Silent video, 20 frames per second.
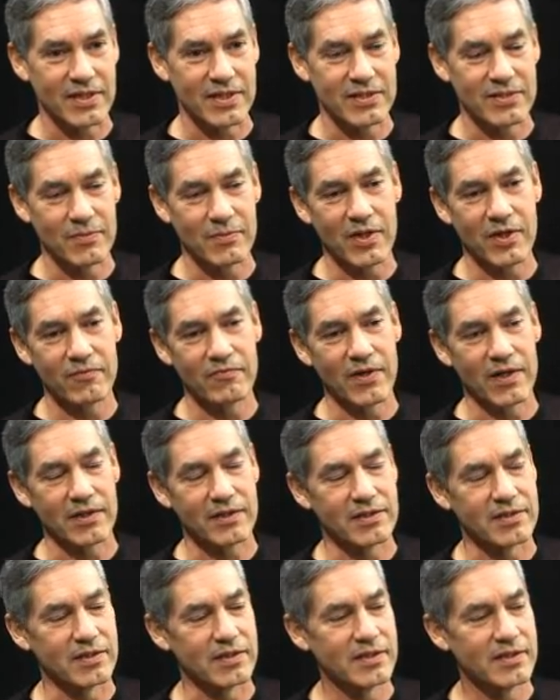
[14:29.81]
As a matter of
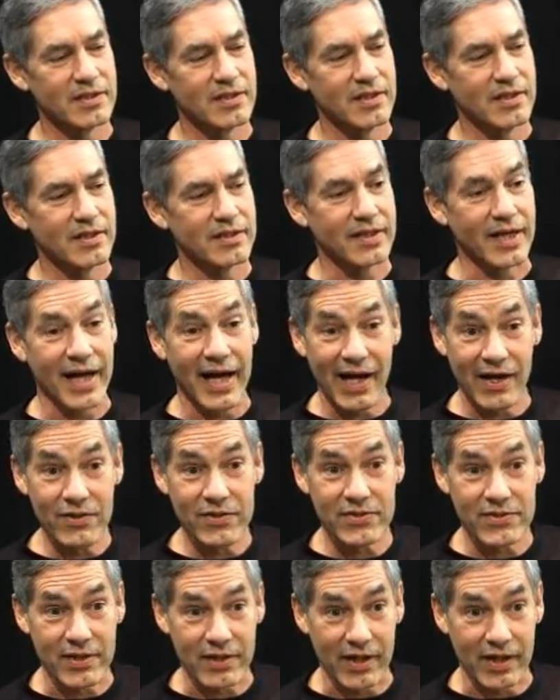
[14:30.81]
fact, the house
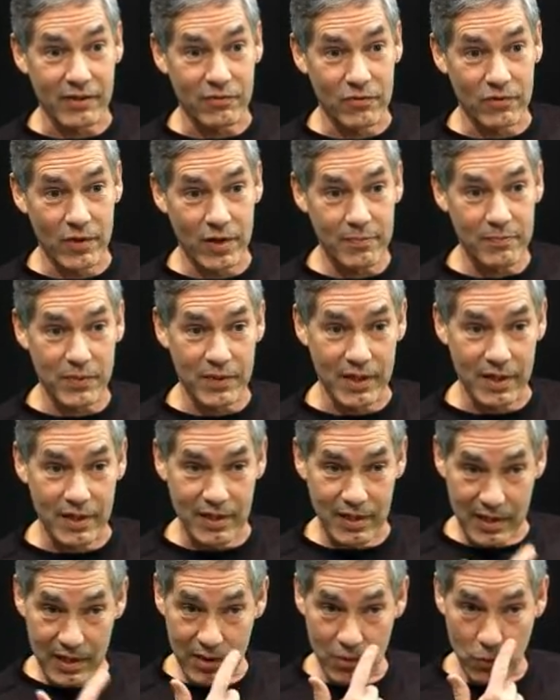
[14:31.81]
that I grew up
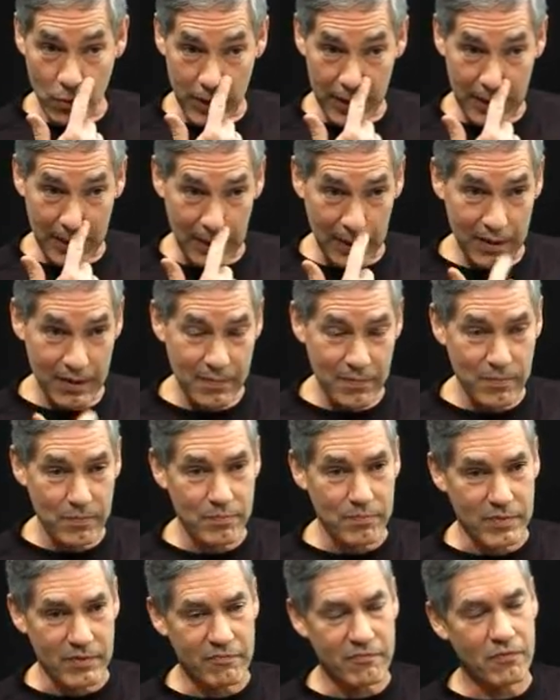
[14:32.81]
in Wheaton,
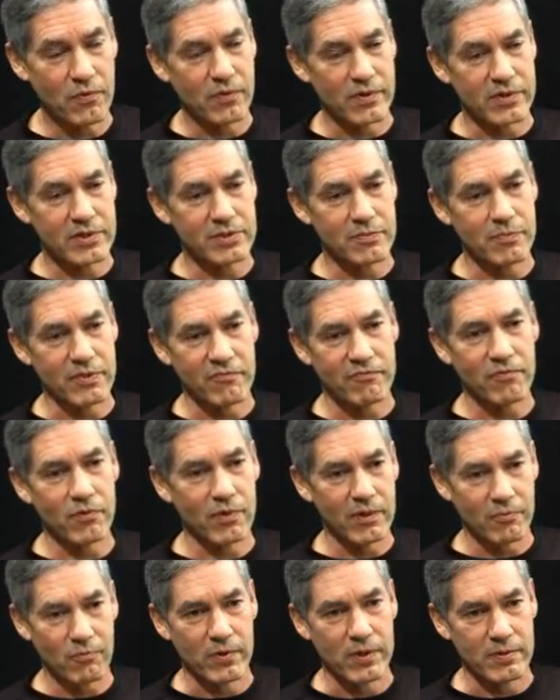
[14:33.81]
this is
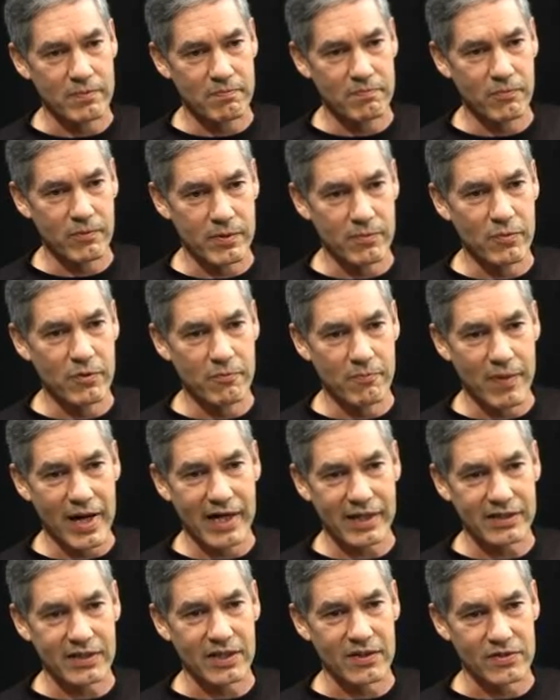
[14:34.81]
before we moved
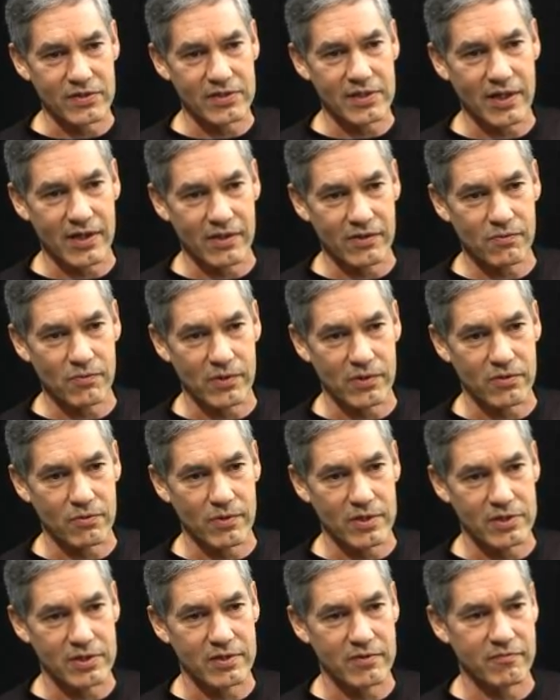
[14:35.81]
back down south with the
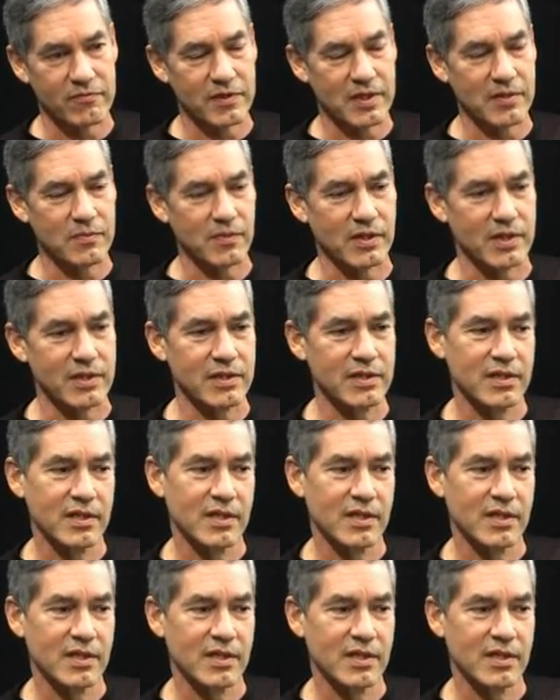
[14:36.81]
rest of the family.